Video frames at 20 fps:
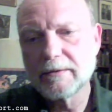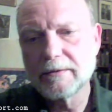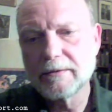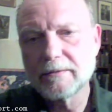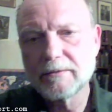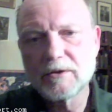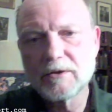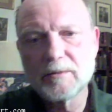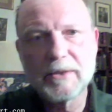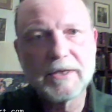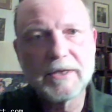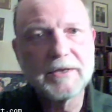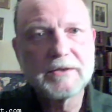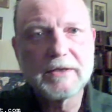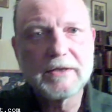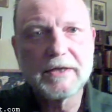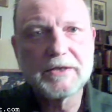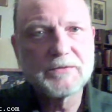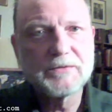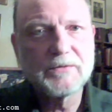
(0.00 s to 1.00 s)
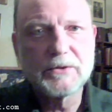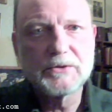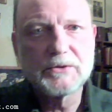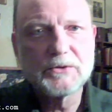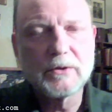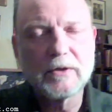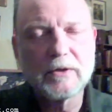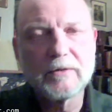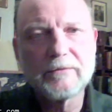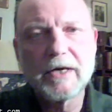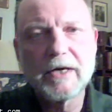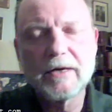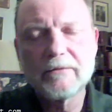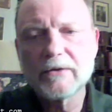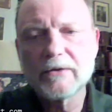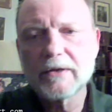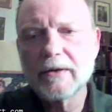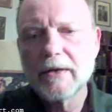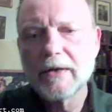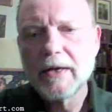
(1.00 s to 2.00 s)
the Combined Task Force Horn of
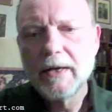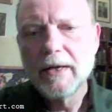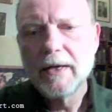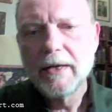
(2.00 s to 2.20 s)
Africa.